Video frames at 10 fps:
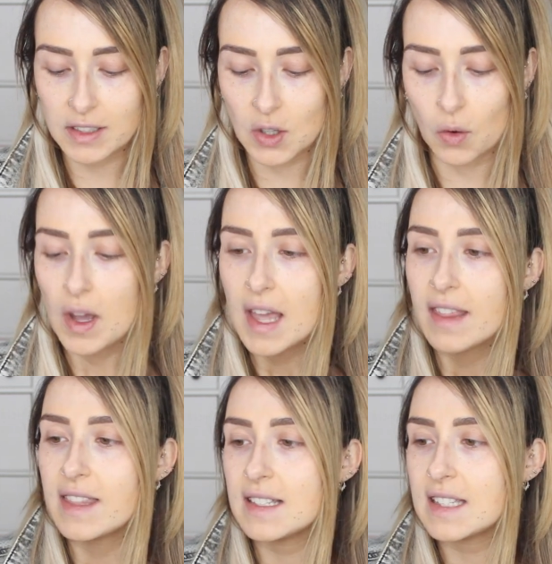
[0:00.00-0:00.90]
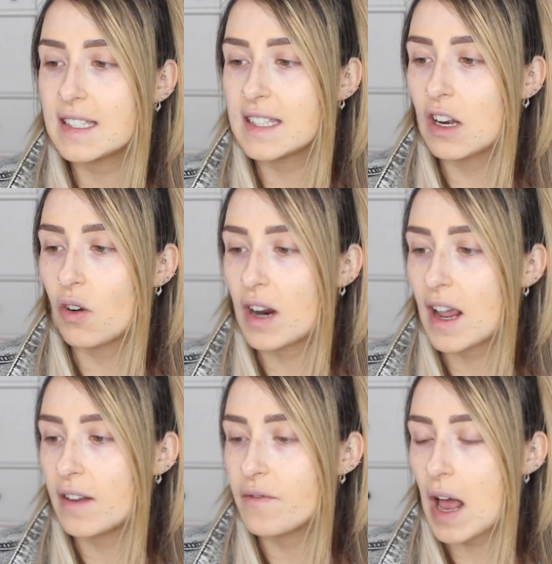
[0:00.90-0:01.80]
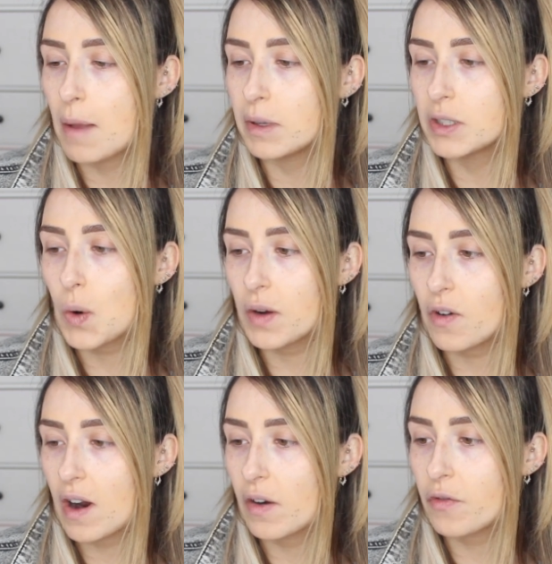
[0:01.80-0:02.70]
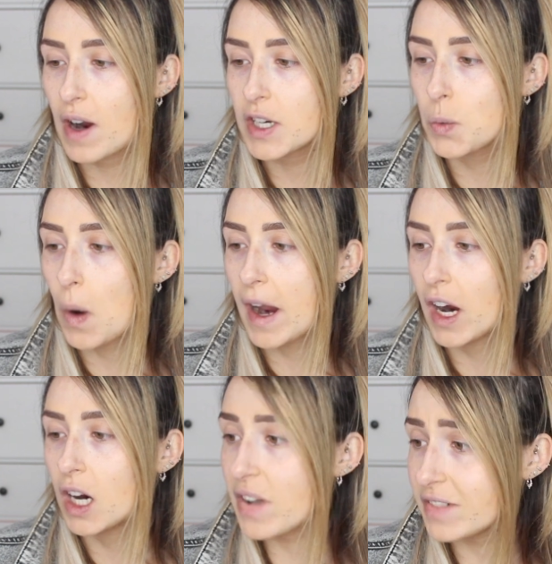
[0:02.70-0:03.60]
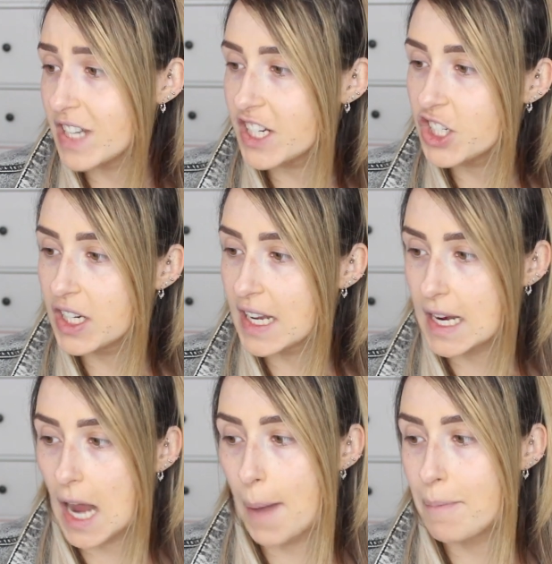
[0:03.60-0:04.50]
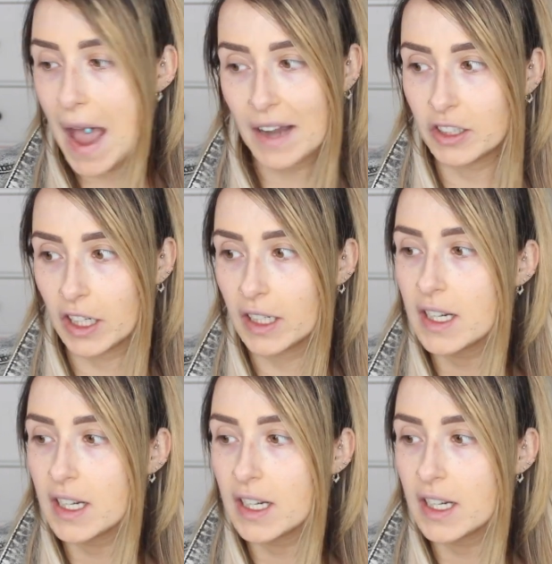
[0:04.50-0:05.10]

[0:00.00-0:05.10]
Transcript: So this is the L'Oreal Infallible 24 Hour Fresh Wear Foundation in a Powder.